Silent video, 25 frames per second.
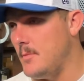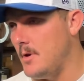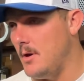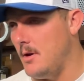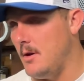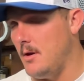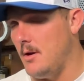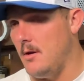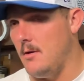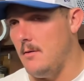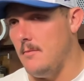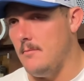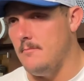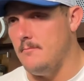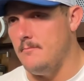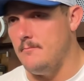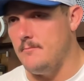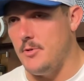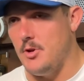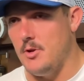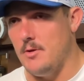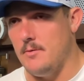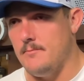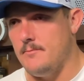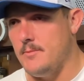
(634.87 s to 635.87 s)

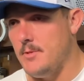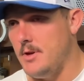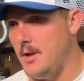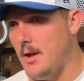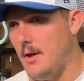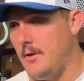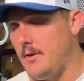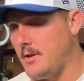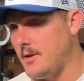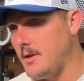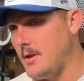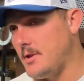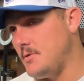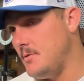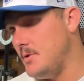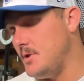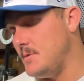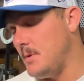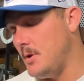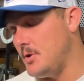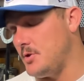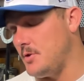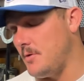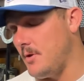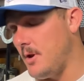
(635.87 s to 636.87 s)
and I think that's really
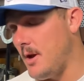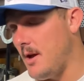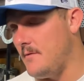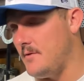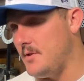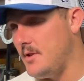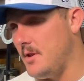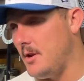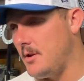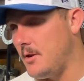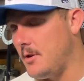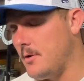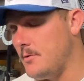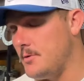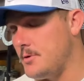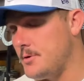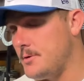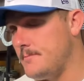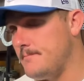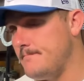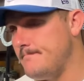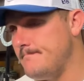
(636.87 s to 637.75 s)
special to have a head coach.